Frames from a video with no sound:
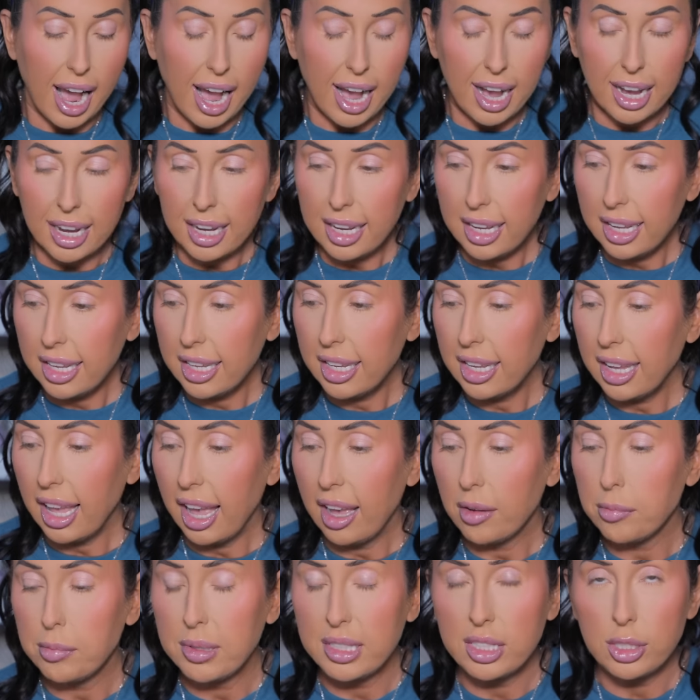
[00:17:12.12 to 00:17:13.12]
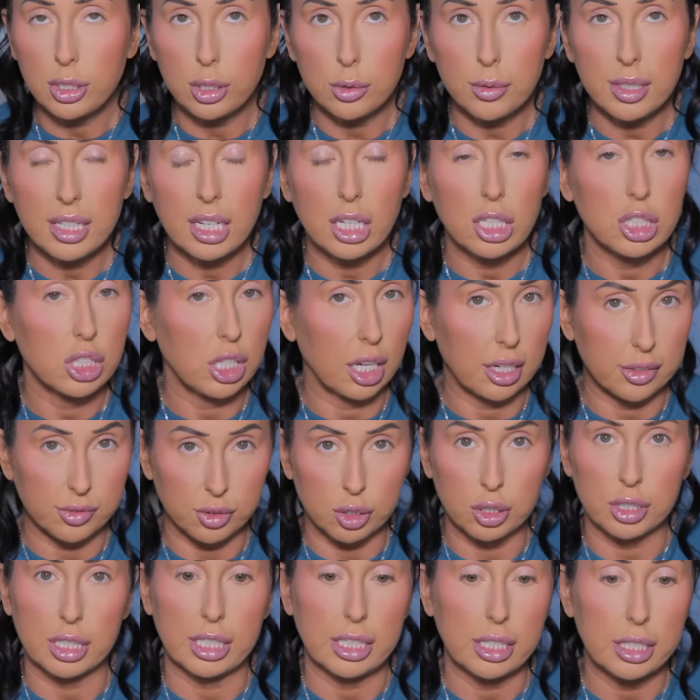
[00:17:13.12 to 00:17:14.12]
I have been doing a lot
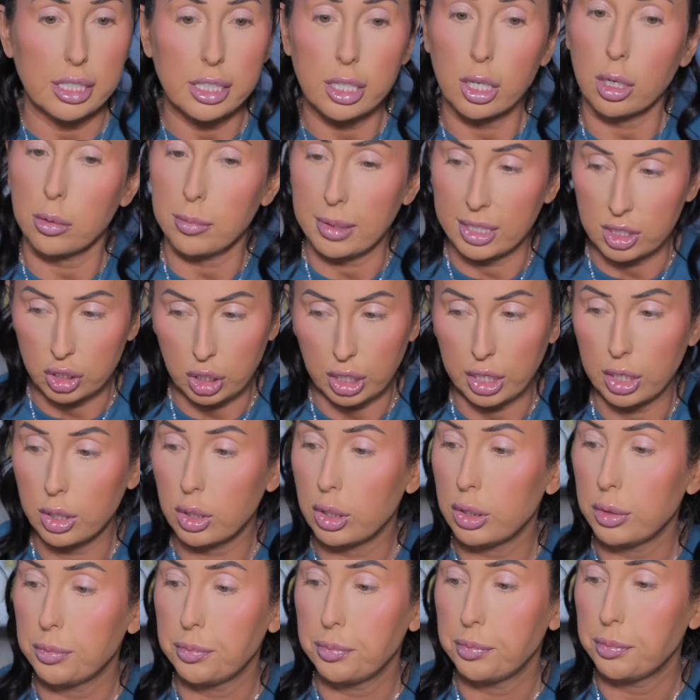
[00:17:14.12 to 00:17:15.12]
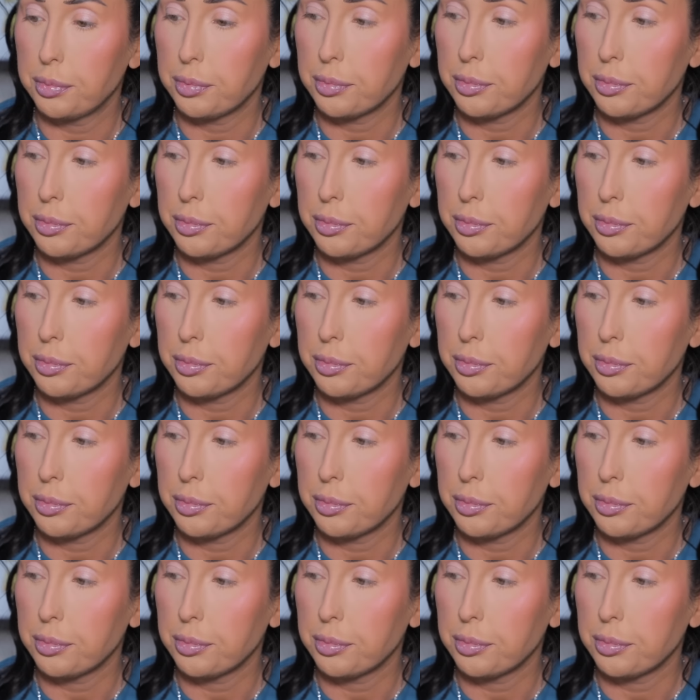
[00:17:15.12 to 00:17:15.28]
of green here on my channel.